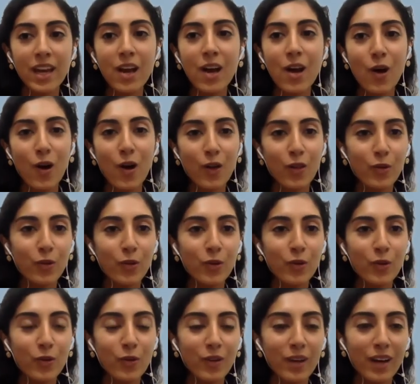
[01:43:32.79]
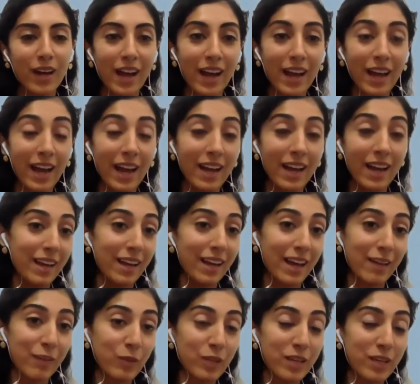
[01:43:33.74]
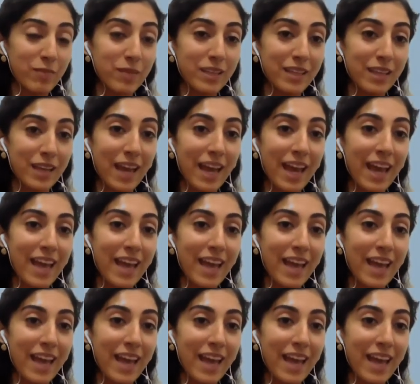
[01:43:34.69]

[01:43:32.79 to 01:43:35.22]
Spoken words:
Although I will admit that I had